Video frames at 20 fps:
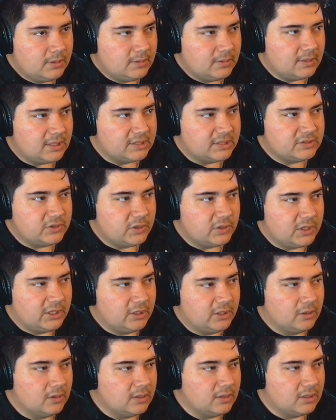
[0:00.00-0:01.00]
Now, as you can
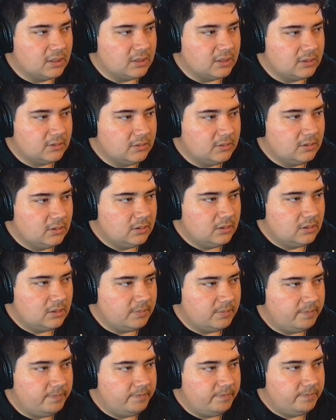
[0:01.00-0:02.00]
hear, the
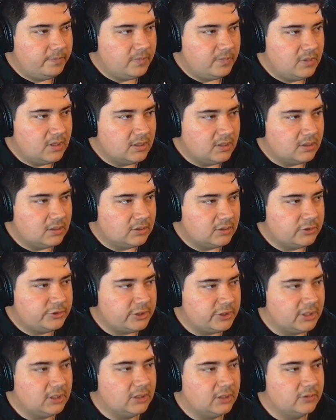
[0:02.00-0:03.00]

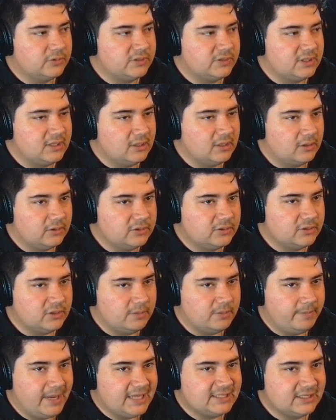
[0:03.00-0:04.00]
cellos and also
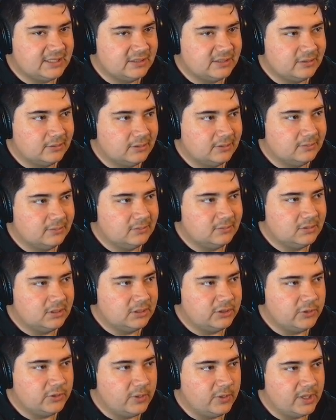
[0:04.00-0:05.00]
the basses are
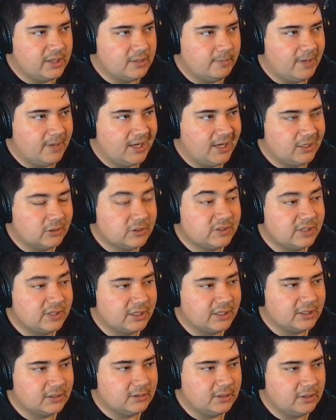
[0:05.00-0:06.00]
doing the minor
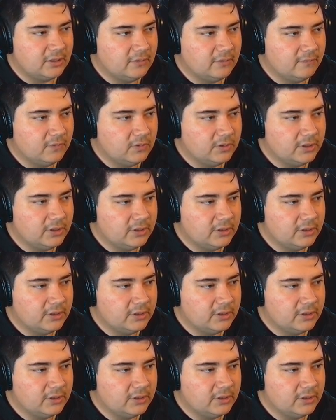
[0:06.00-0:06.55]
second interval